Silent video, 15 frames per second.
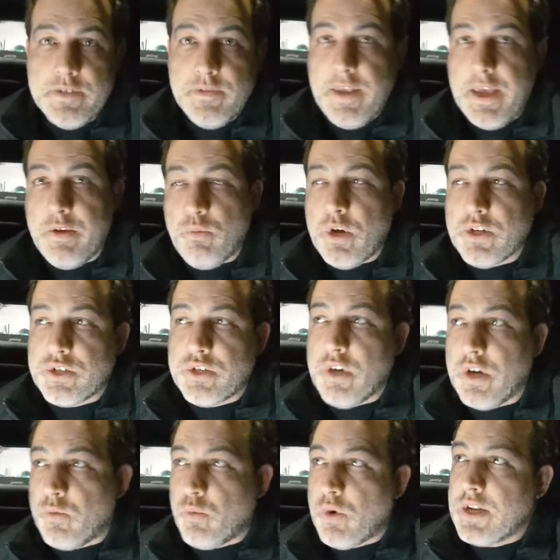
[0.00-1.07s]
And 1's good.
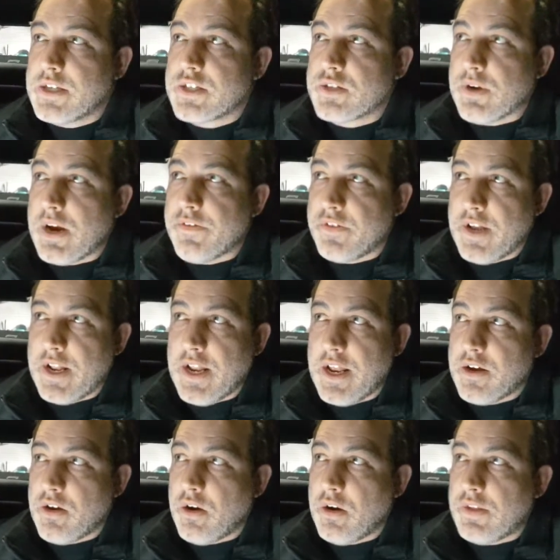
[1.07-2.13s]
1 is great for an NA
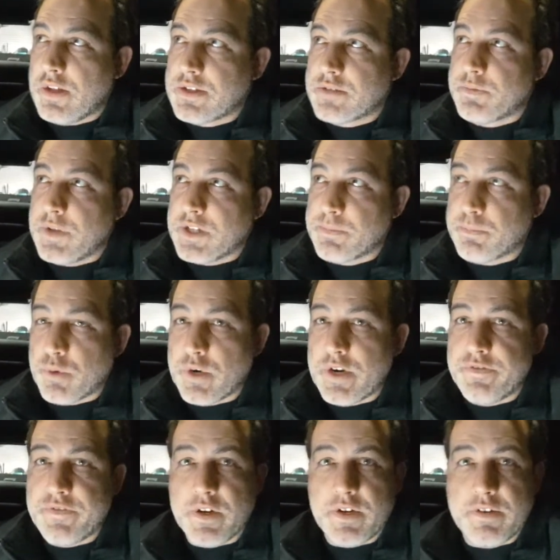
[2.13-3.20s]
car. That's pretty
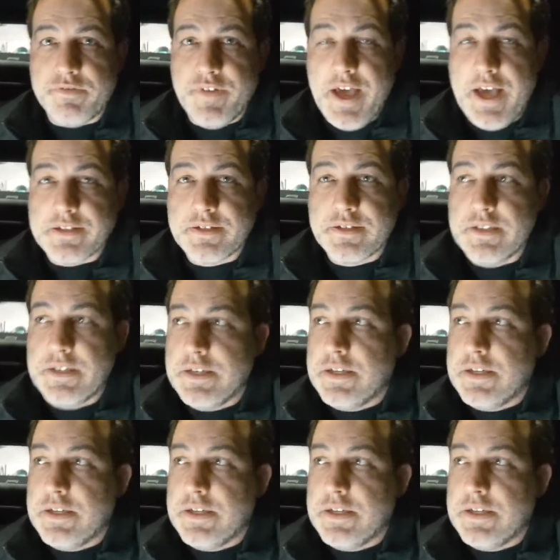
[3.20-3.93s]
fucking fast.